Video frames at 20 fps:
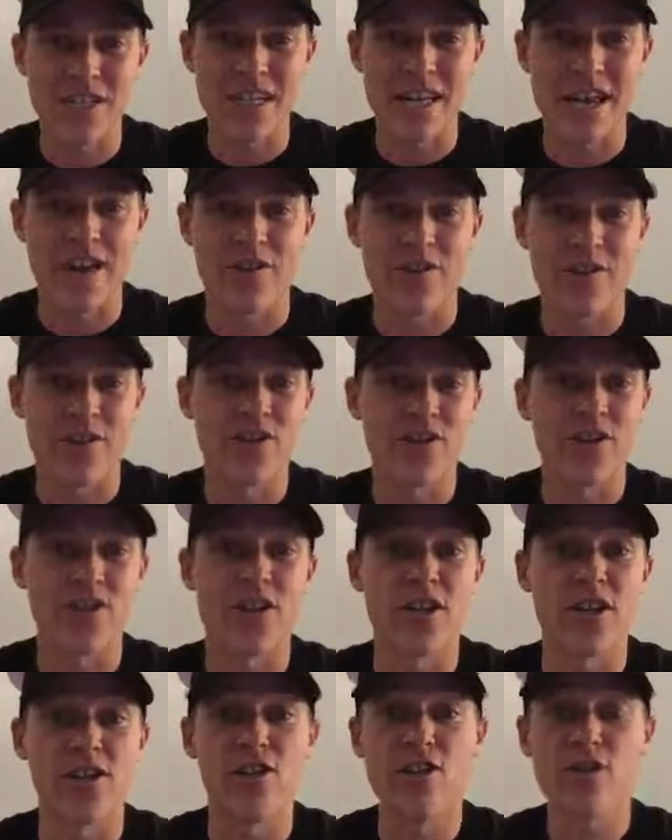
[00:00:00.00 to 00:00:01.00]
together is
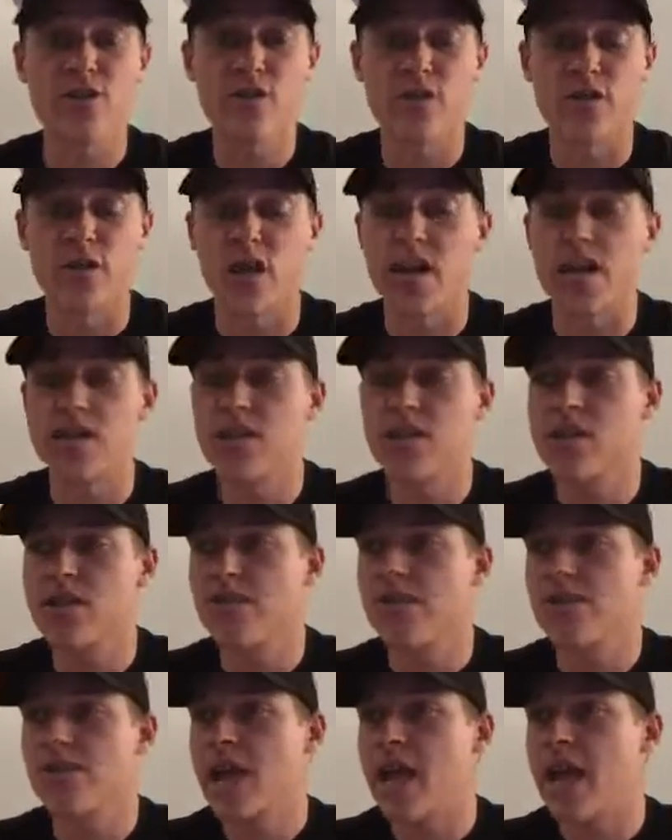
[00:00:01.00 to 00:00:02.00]
going to do for
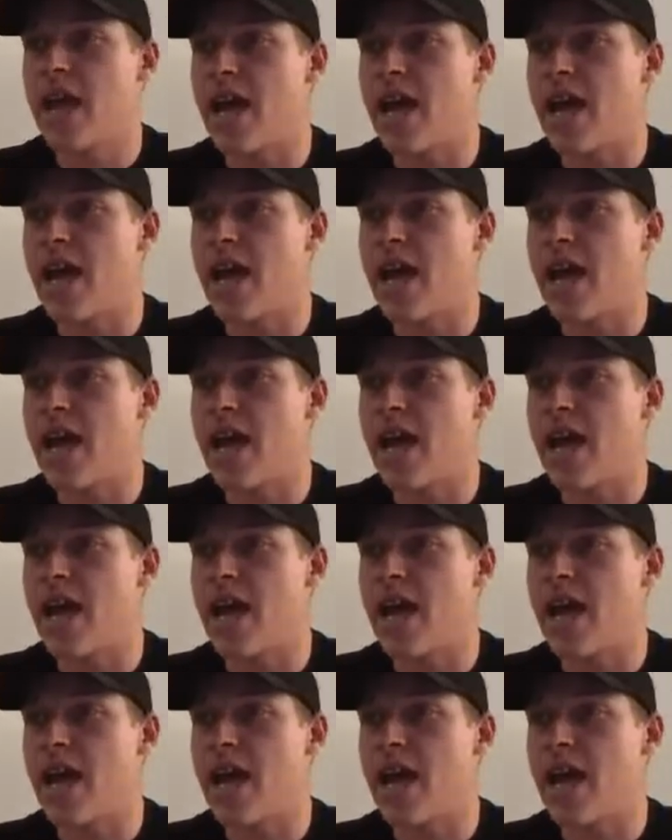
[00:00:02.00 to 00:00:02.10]
us?